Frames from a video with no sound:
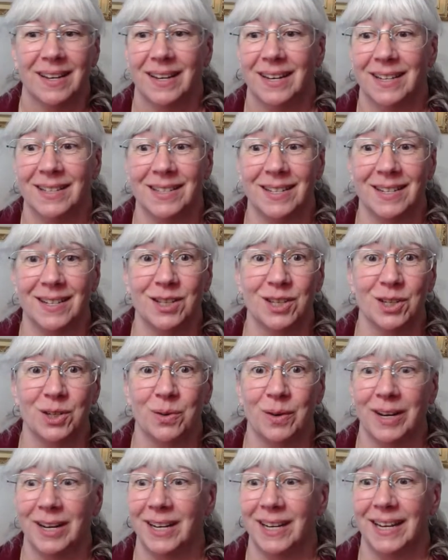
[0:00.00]
It's
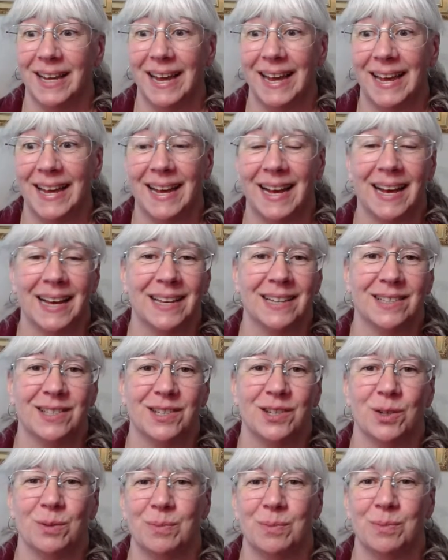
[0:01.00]
integrating AI
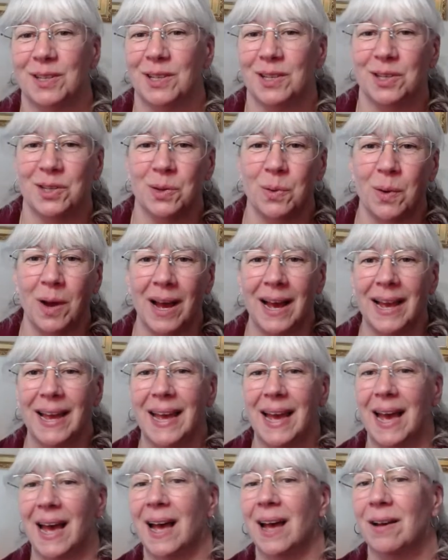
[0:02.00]
into your business. So
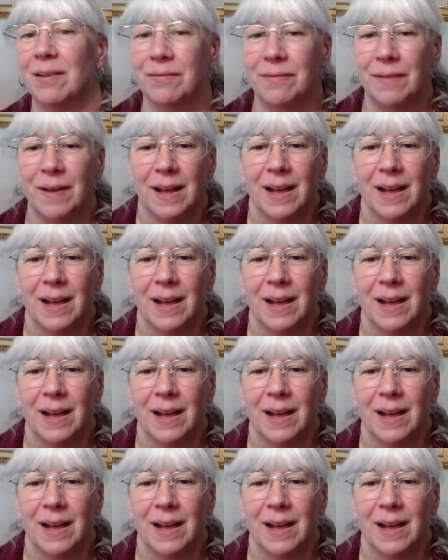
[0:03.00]
I